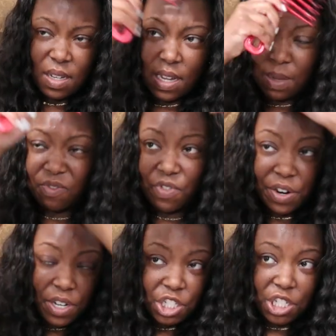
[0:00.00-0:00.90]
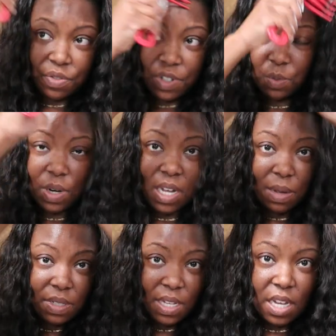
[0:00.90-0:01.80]
I am very generous when it
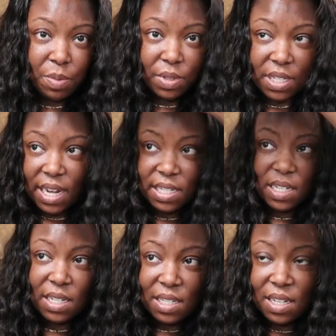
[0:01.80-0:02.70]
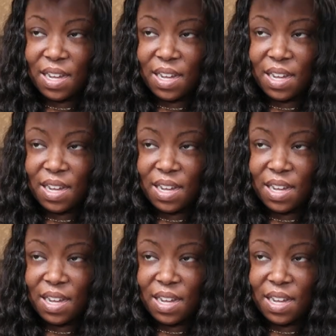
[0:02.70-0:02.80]
comes to heat protectant.